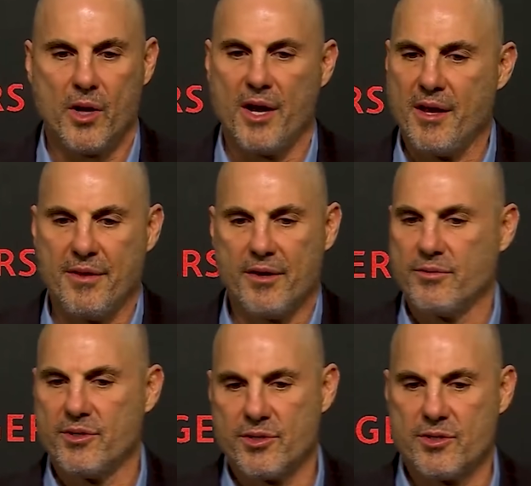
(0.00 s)
No, I think
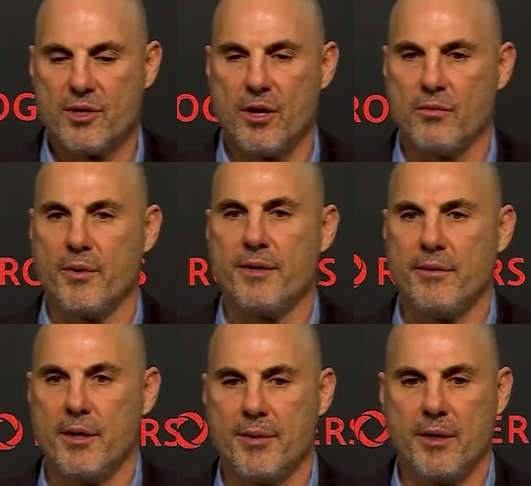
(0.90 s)
it was just a solid
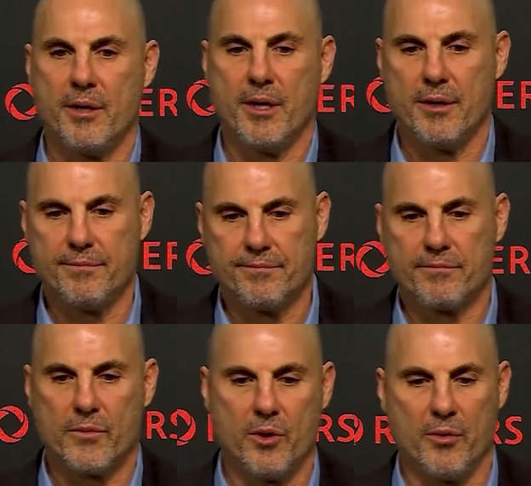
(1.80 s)
win. I mean, you know,
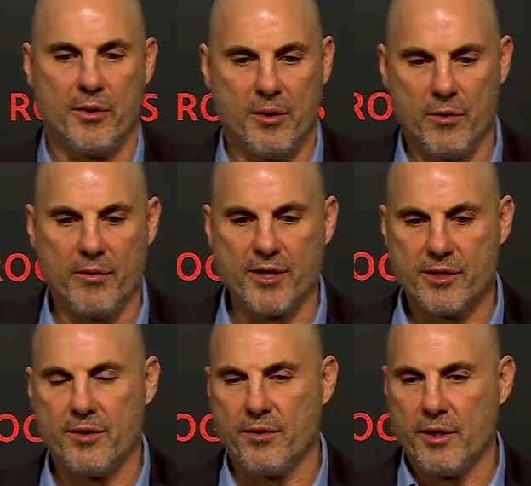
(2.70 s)
we were a little
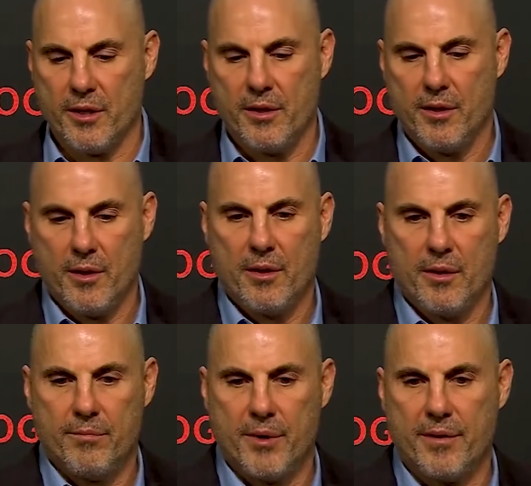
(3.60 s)
rusty early,
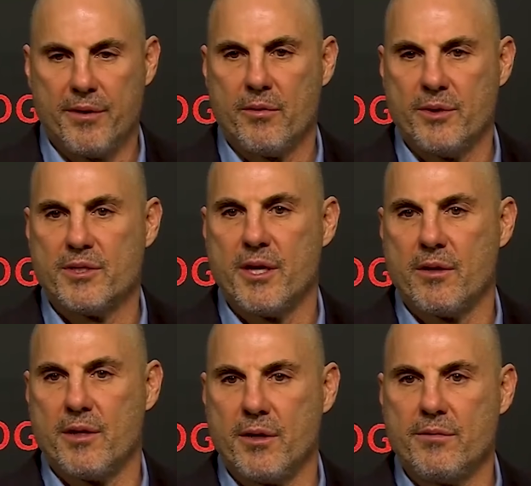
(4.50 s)
but I think we
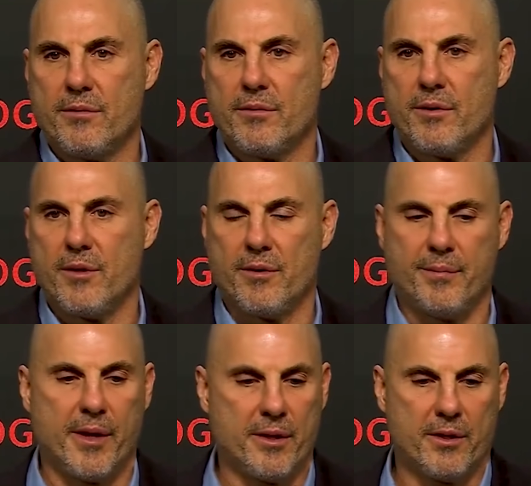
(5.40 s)
settled in. I thought
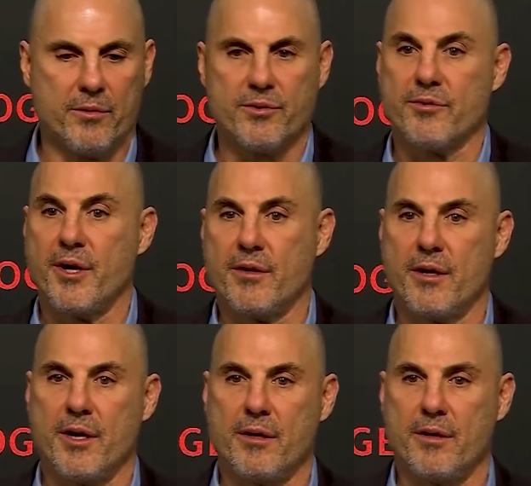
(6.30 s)
the penalty kill was great
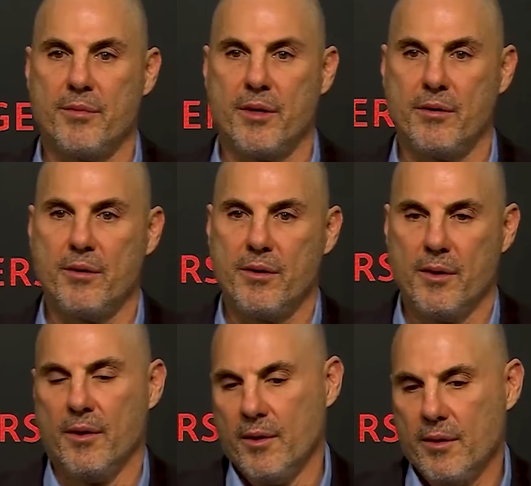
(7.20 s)
tonight. I mean,
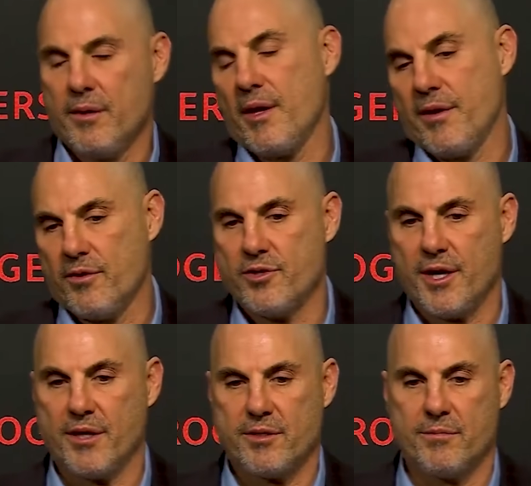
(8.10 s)
they had their
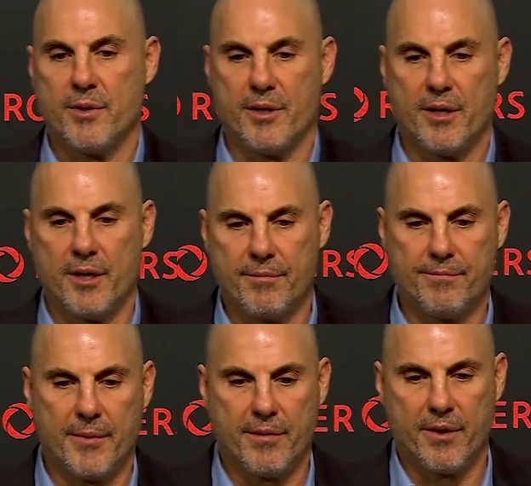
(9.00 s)
chances, but
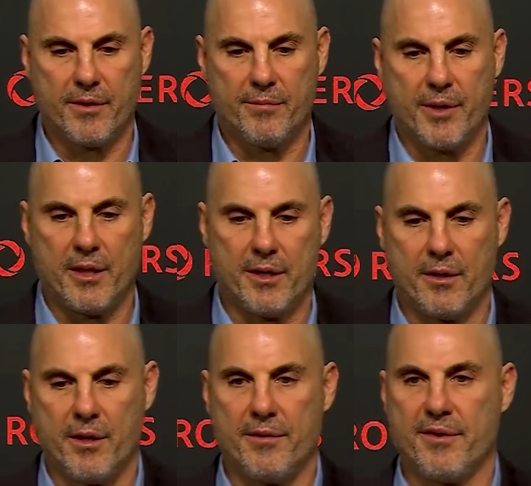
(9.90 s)
I thought the penalty
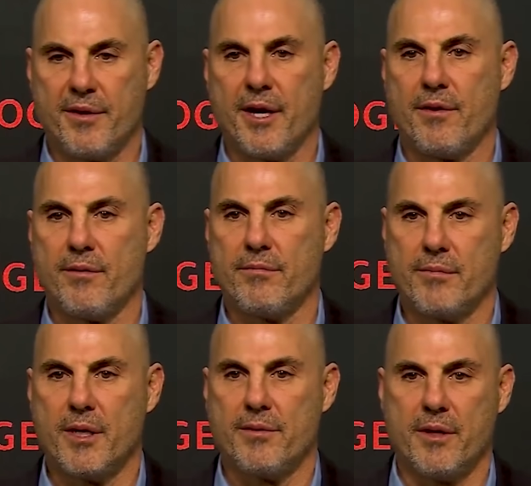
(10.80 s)
kill held it together.
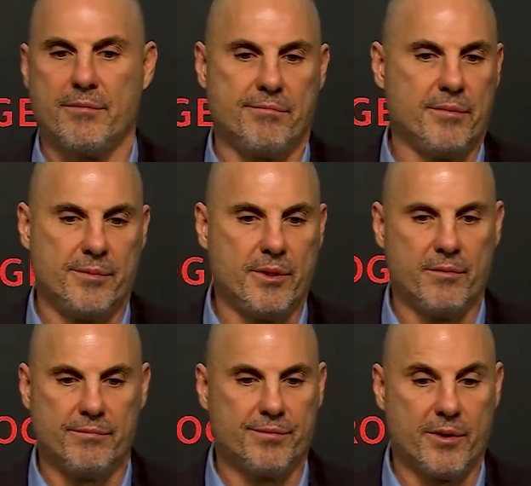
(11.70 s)
And I thought, you
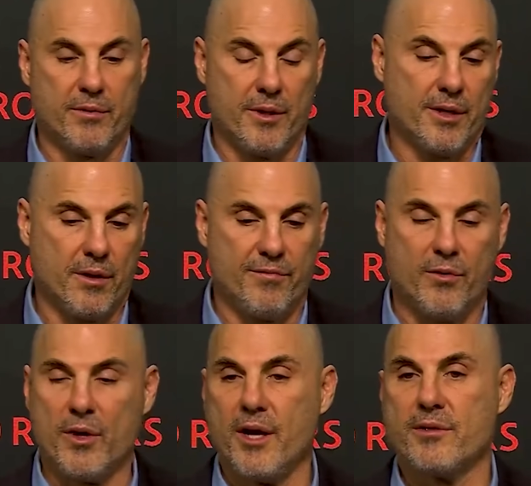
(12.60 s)
know, pretty like all
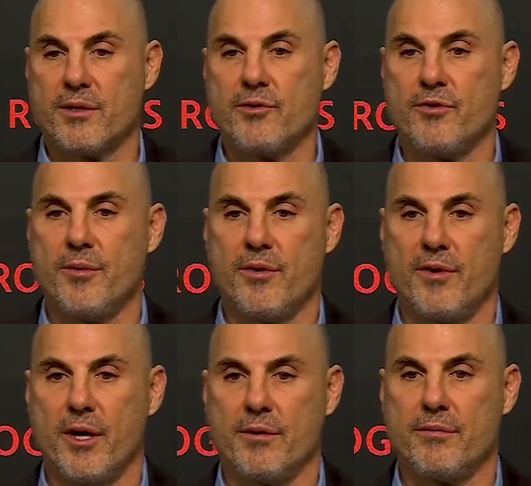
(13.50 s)
four lines contributed
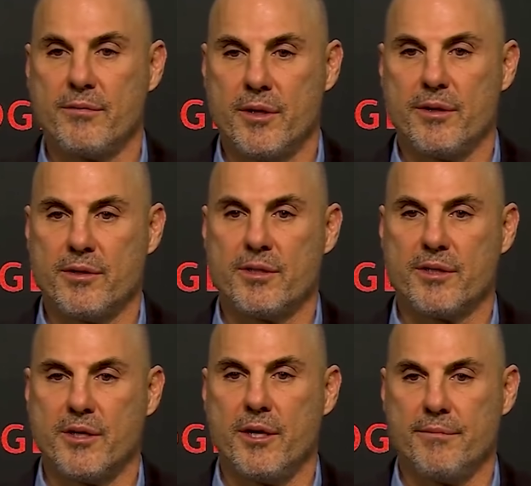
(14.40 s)
tonight in the
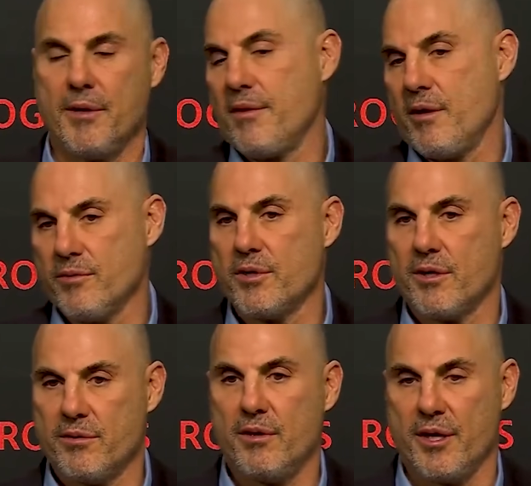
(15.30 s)
60. I thought it was
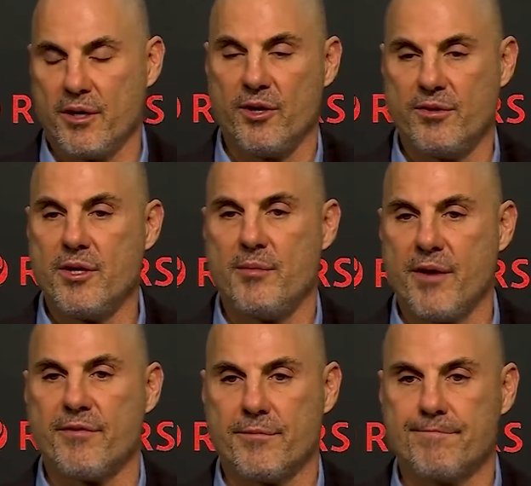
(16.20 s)
a good team
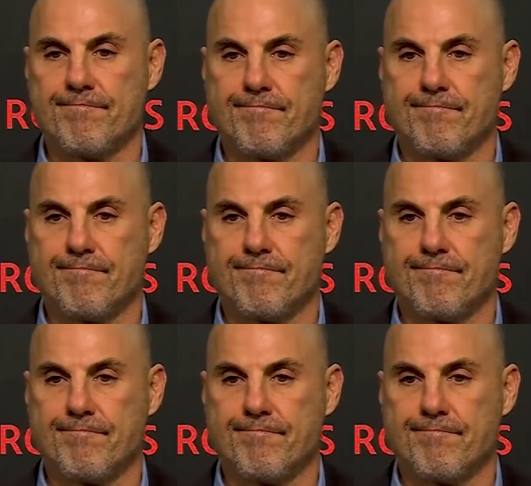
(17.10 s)
effort.